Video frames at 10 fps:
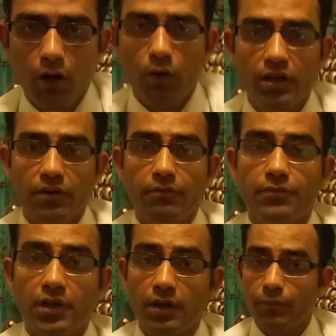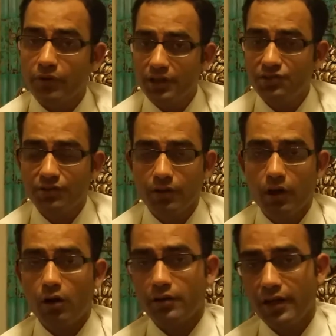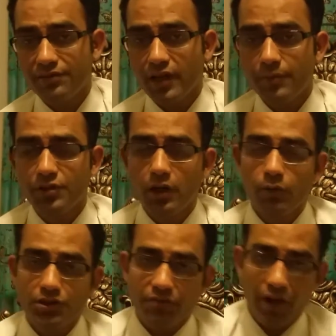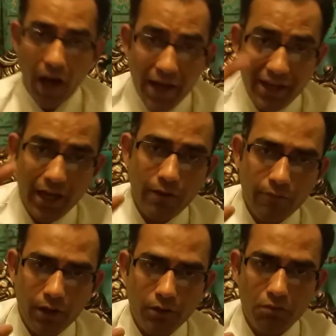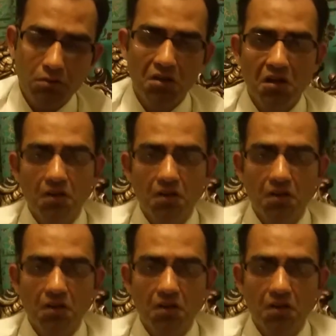Well, the proteins or the enzymes which have high Km value,